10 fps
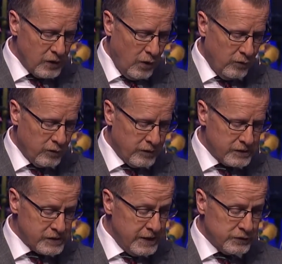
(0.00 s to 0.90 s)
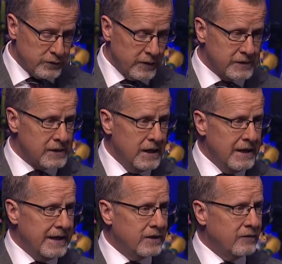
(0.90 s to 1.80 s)
over the centuries
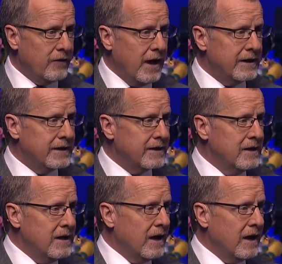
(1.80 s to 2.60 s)
in defining it,